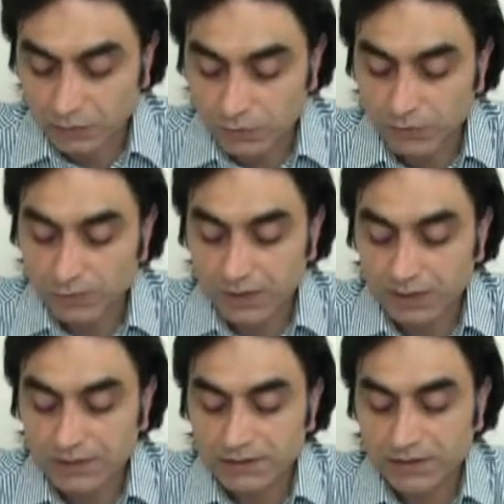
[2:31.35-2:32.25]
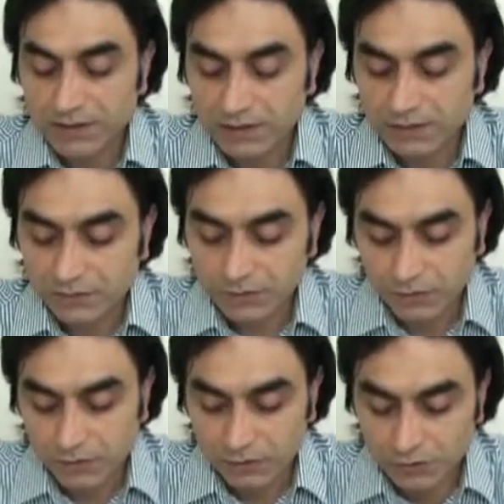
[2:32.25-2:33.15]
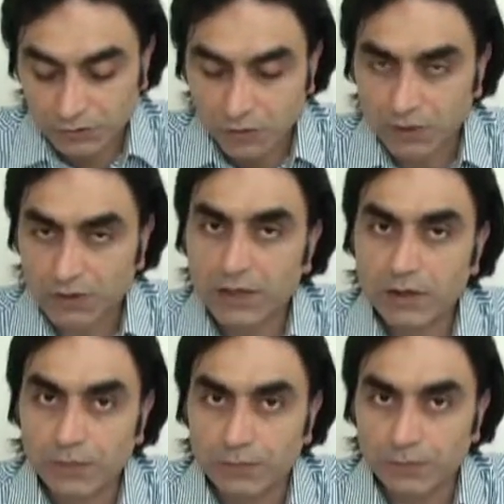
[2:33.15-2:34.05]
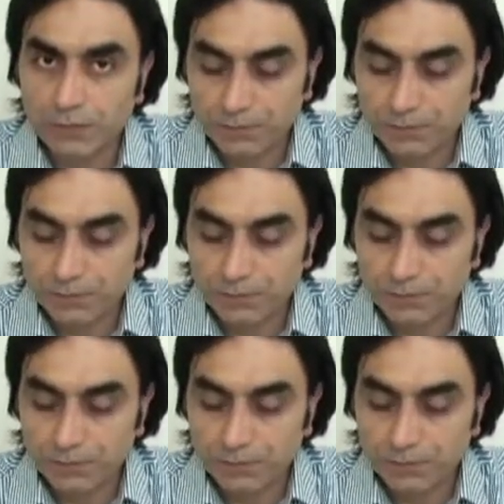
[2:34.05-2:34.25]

who made for you, lakum.